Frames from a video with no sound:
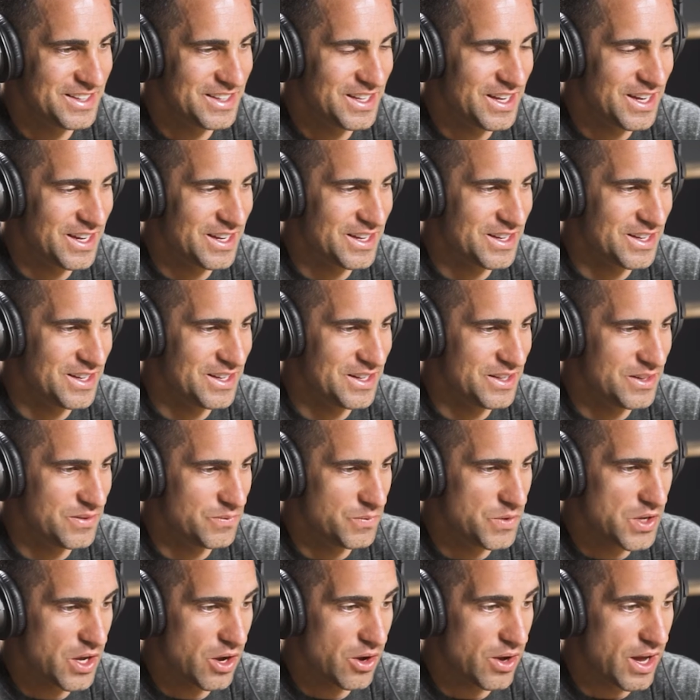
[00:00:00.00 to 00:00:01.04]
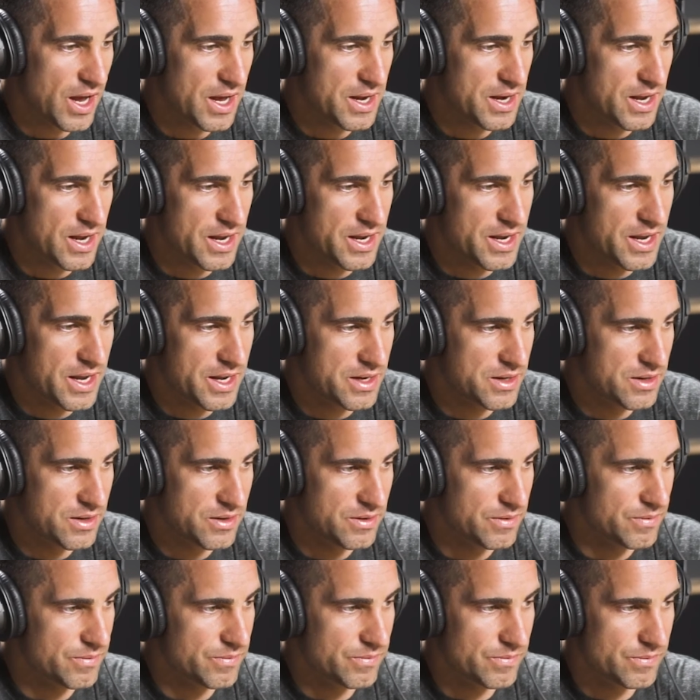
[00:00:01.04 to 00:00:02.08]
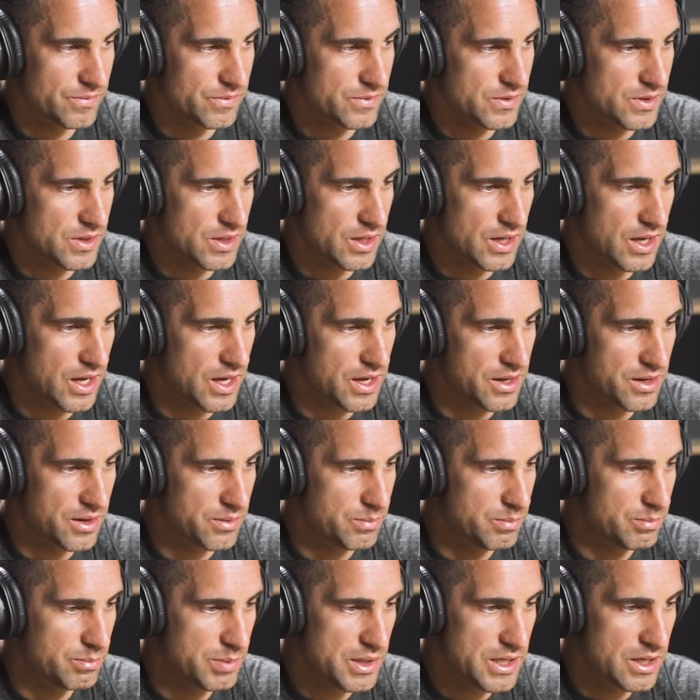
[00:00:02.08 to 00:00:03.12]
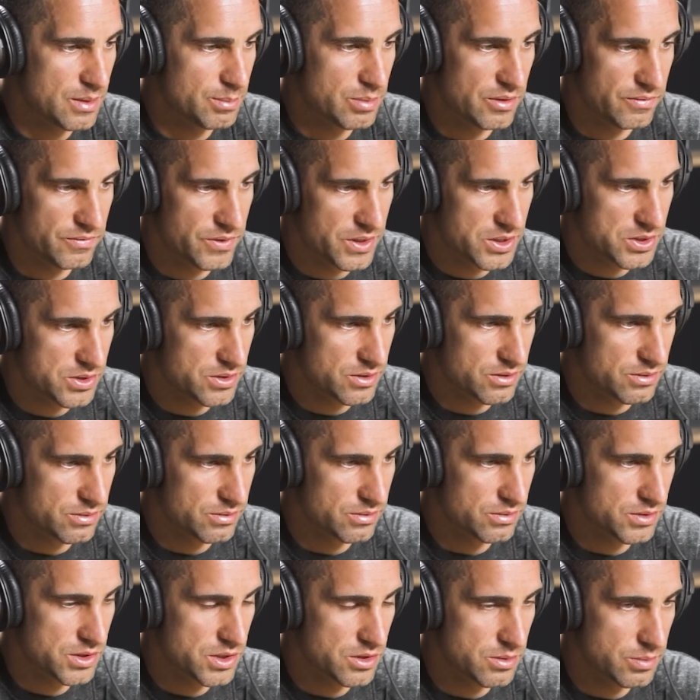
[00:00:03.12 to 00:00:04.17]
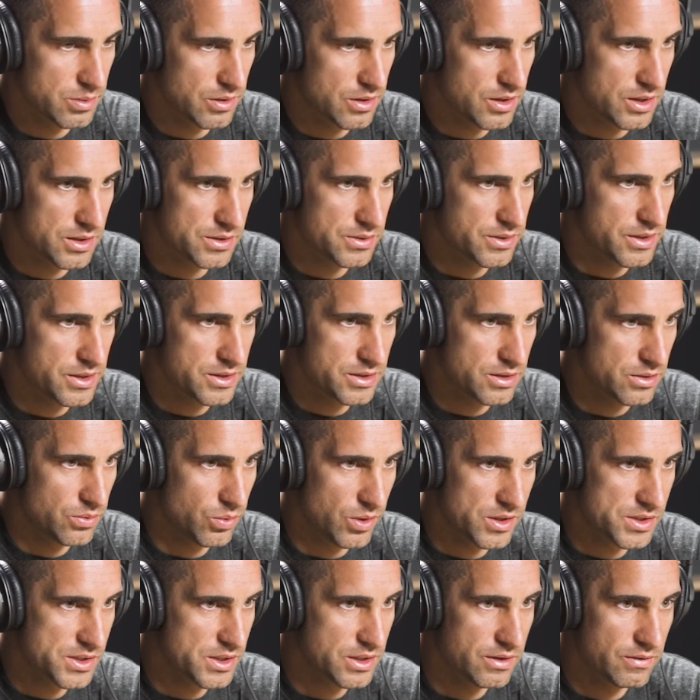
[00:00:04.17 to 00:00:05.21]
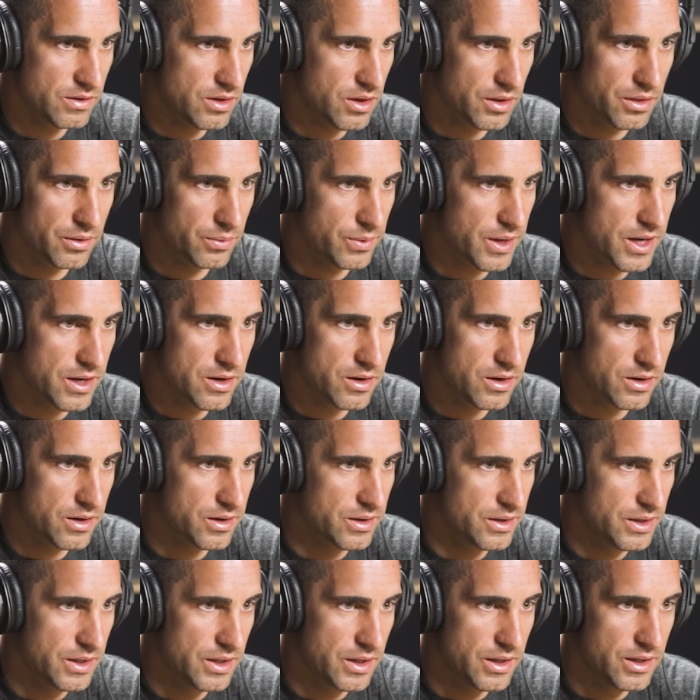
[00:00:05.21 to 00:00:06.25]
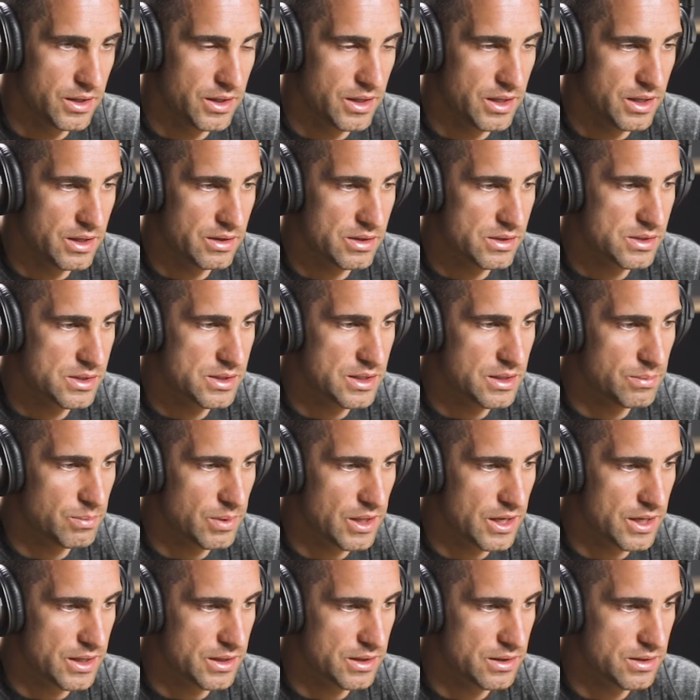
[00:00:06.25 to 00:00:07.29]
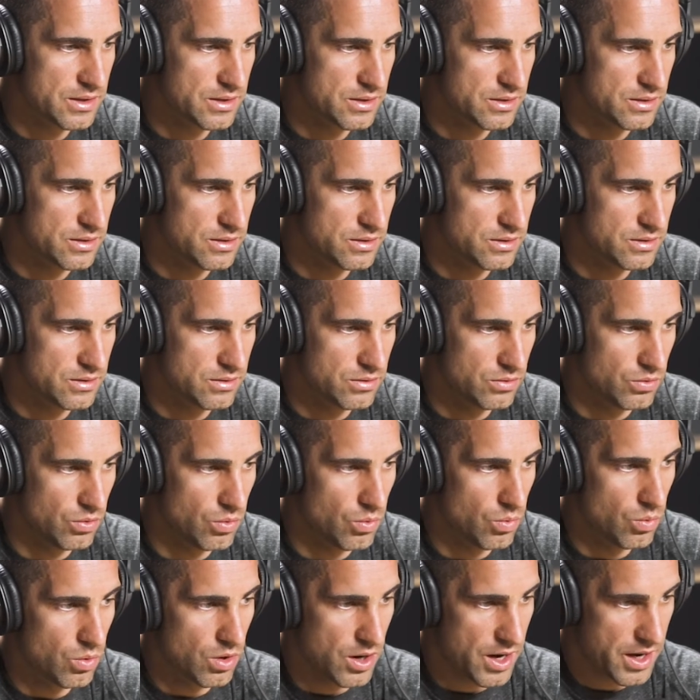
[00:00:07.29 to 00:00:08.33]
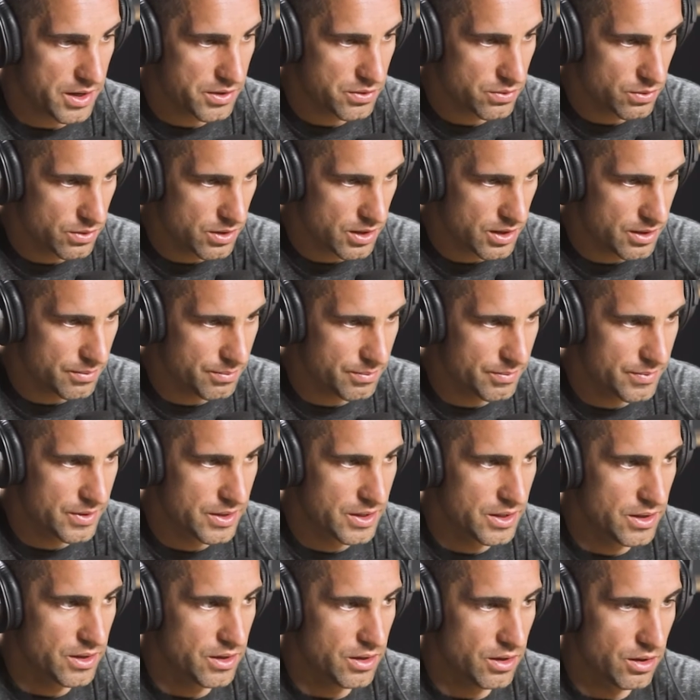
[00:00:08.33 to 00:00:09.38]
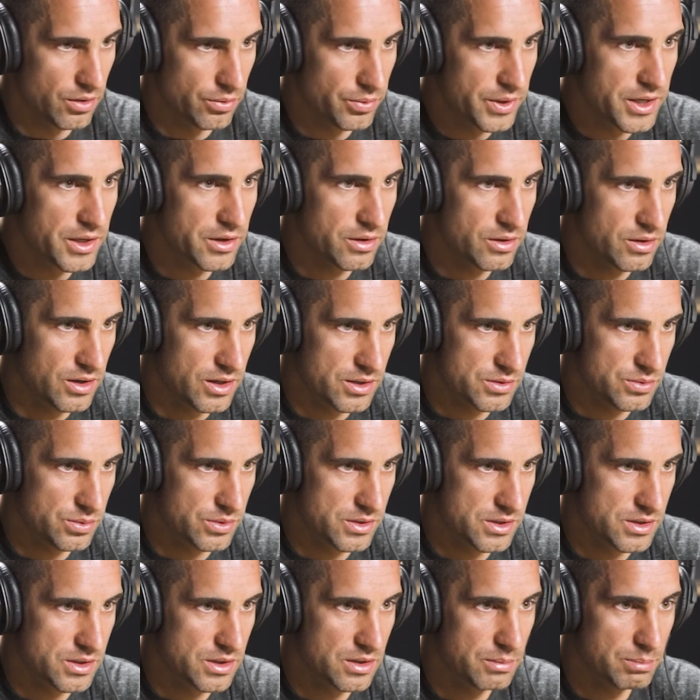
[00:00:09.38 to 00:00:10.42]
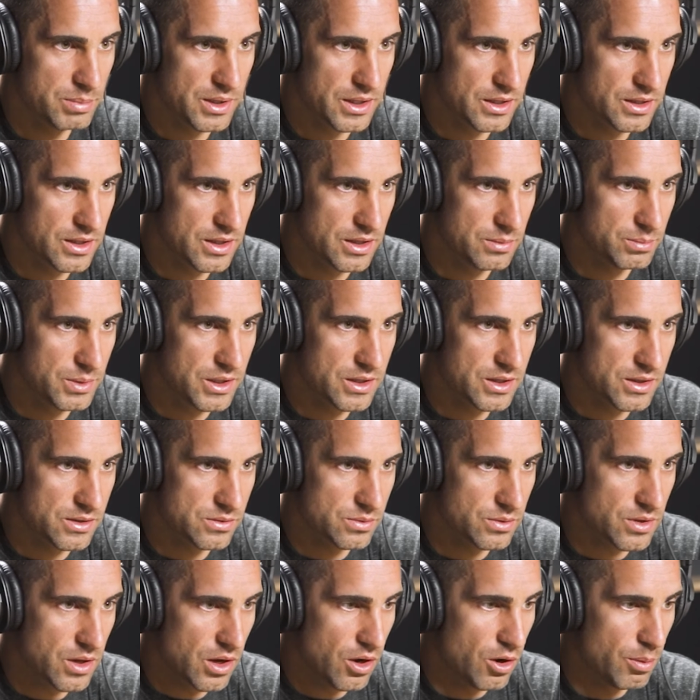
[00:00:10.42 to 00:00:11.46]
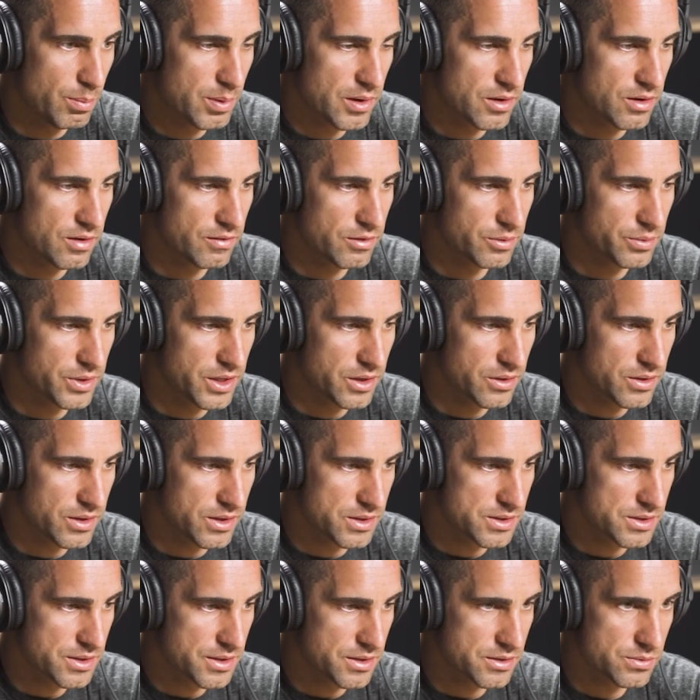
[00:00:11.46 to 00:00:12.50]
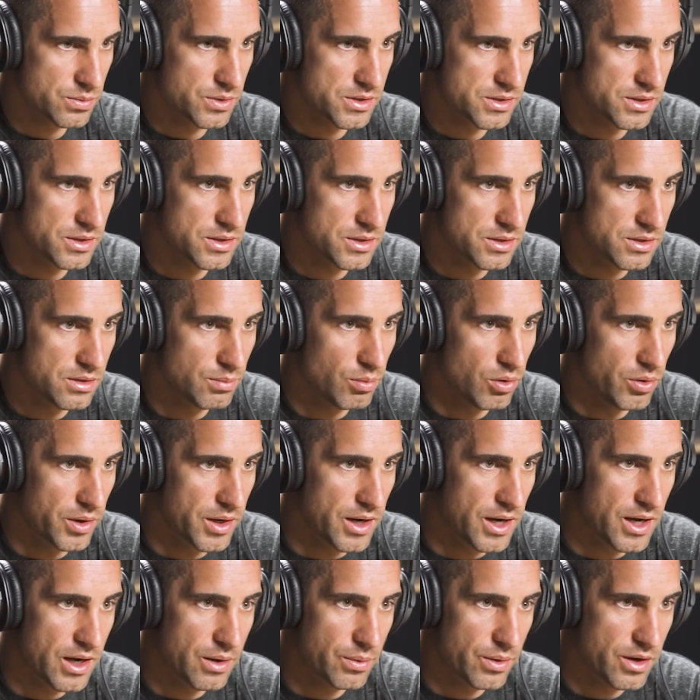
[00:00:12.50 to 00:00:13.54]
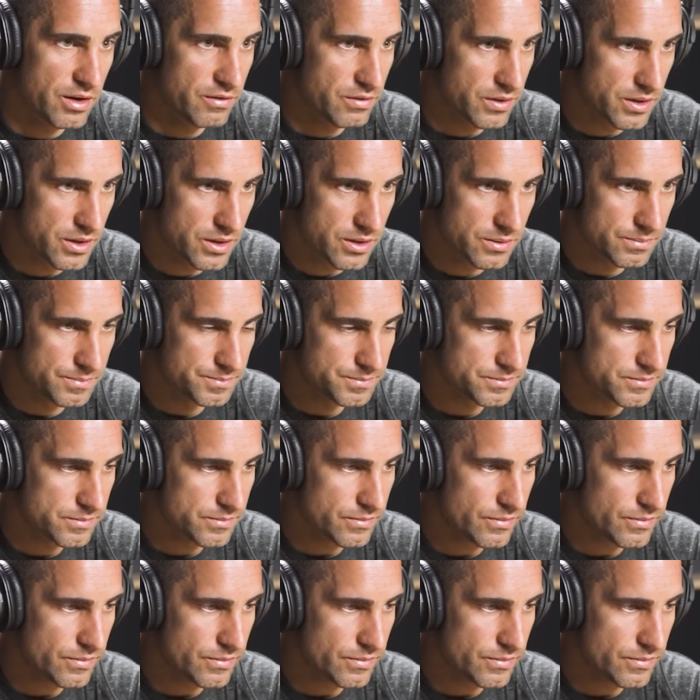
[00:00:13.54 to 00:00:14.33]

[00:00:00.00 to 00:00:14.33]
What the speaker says: Yeah. No, I had being a professional supercross racer wasn't even on the radar. It seemed like where I grew up, arena cross was the big thing because the opener of the arena cross series was in Des Moines, Iowa every year.